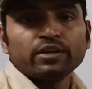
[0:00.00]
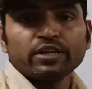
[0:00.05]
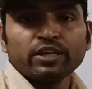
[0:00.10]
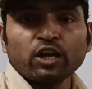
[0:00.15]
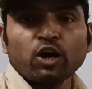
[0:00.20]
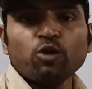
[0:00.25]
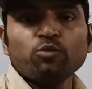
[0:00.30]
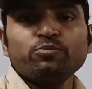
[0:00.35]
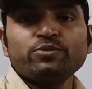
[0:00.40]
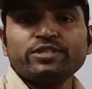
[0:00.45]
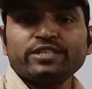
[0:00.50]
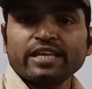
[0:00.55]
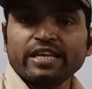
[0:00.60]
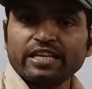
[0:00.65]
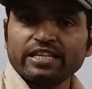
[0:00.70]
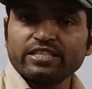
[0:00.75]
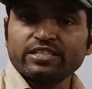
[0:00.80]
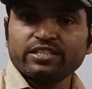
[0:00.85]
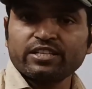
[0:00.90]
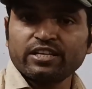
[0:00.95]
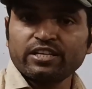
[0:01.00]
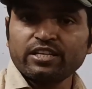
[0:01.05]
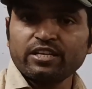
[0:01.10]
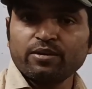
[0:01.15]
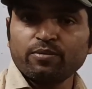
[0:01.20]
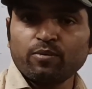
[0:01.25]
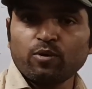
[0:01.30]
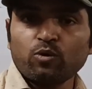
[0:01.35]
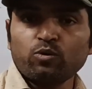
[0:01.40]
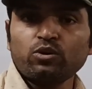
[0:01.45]
Now we shall
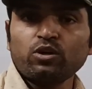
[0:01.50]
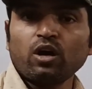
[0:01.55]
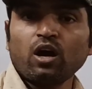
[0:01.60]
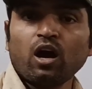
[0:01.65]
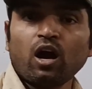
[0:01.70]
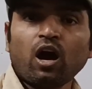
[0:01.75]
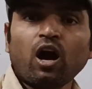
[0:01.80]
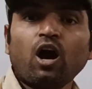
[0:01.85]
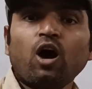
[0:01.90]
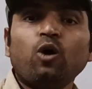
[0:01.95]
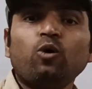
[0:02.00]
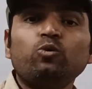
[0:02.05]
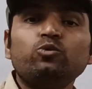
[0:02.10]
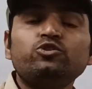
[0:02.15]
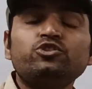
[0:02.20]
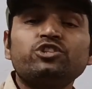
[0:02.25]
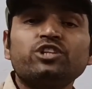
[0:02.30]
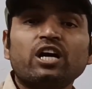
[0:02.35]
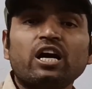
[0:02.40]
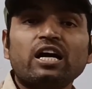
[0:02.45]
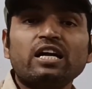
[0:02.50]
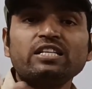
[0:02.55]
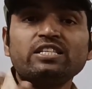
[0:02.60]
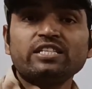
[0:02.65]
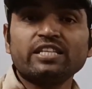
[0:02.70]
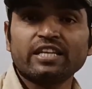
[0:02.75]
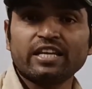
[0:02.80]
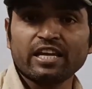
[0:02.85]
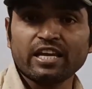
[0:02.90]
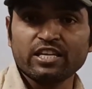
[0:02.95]
study about how
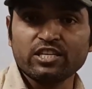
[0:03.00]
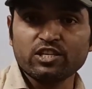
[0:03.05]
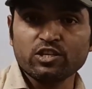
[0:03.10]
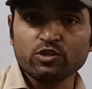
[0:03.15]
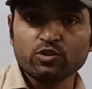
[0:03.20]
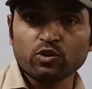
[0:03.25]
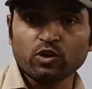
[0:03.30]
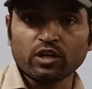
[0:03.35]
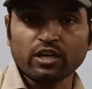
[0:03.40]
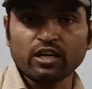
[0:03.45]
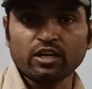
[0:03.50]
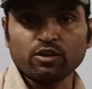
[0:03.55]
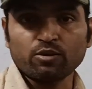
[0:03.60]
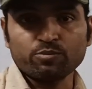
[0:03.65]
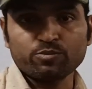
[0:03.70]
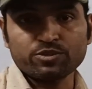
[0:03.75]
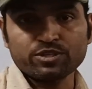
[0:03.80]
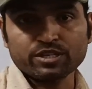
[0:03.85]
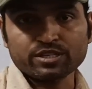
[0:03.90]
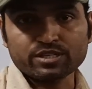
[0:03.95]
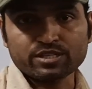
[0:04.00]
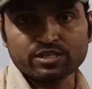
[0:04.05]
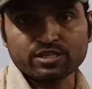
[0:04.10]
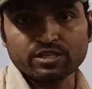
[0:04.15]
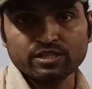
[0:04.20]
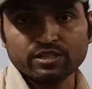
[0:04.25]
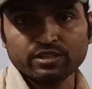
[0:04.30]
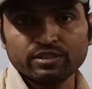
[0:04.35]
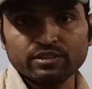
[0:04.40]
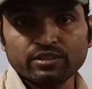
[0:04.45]
charge arises on an
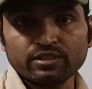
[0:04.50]
object.